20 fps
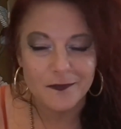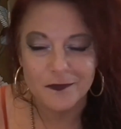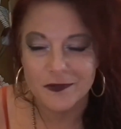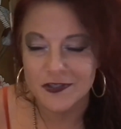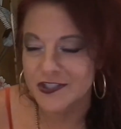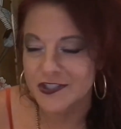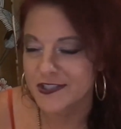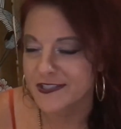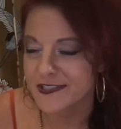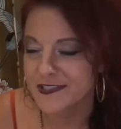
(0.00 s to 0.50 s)

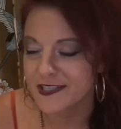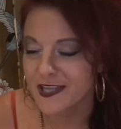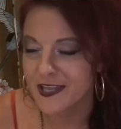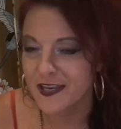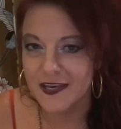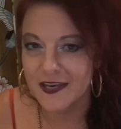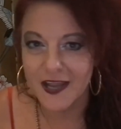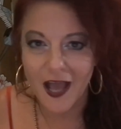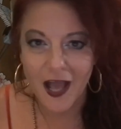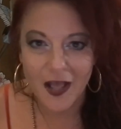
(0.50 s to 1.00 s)
which is
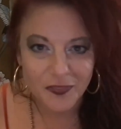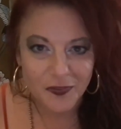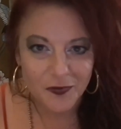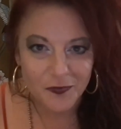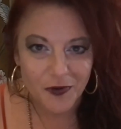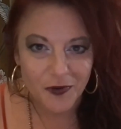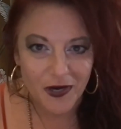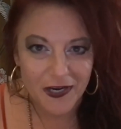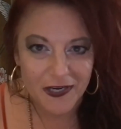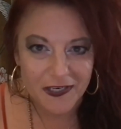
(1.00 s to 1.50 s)
not the
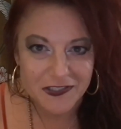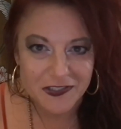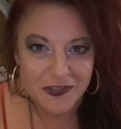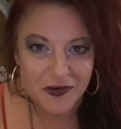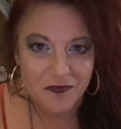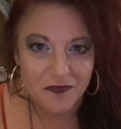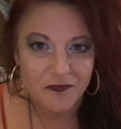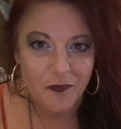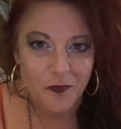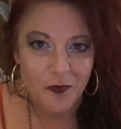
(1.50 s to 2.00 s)
right
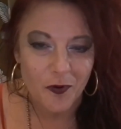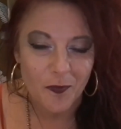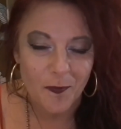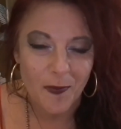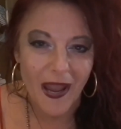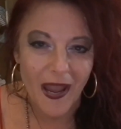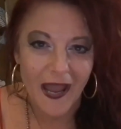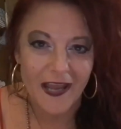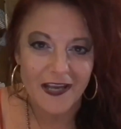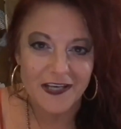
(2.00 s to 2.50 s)

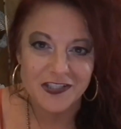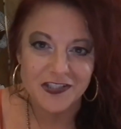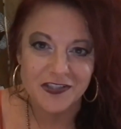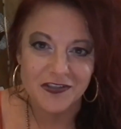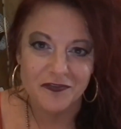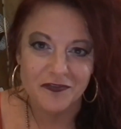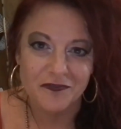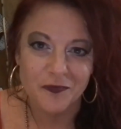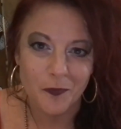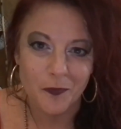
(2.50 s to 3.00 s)
format
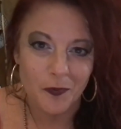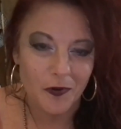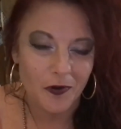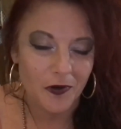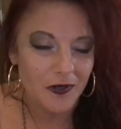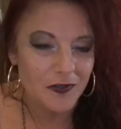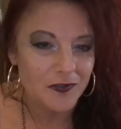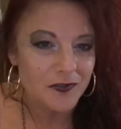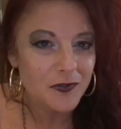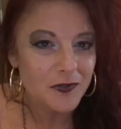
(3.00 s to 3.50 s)

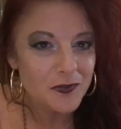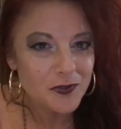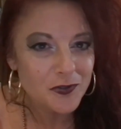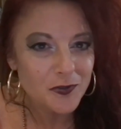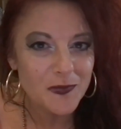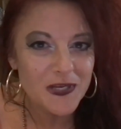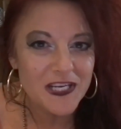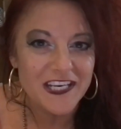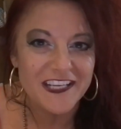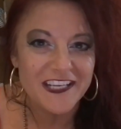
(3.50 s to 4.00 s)
for a social
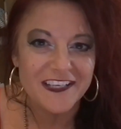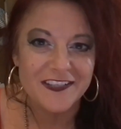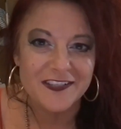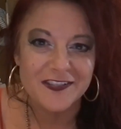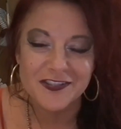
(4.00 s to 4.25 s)
media.